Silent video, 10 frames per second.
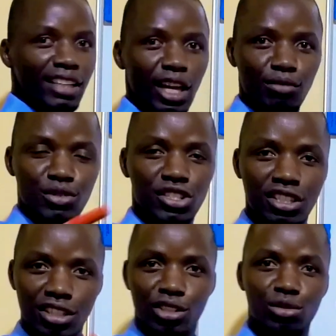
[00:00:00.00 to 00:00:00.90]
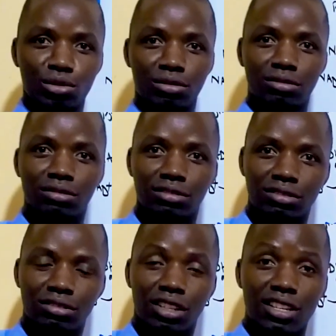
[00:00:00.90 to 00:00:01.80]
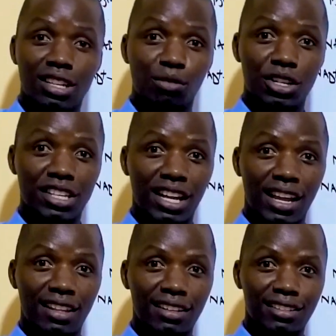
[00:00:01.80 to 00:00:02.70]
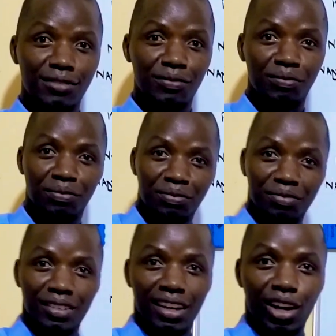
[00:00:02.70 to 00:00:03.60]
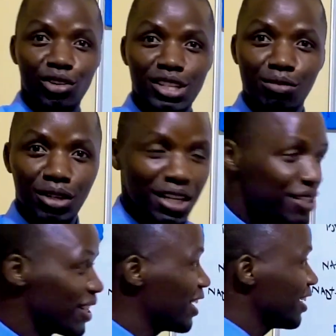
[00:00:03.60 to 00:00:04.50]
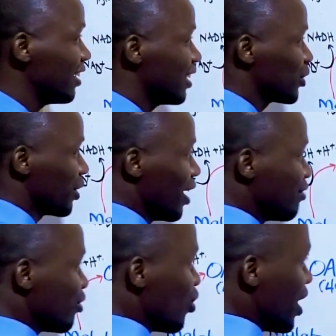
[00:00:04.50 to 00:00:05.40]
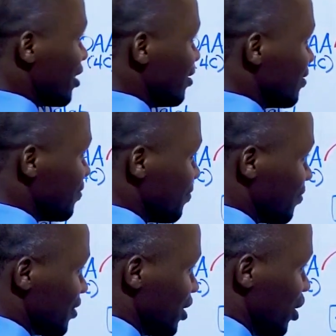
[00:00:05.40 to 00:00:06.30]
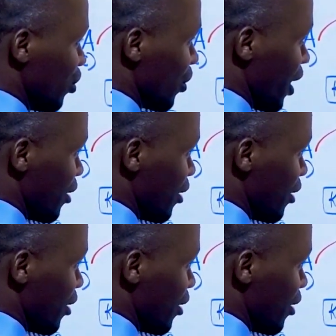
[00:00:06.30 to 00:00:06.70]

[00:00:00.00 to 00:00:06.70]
times 2. Is somebody saying like that? I know somebody is saying that we have 1, we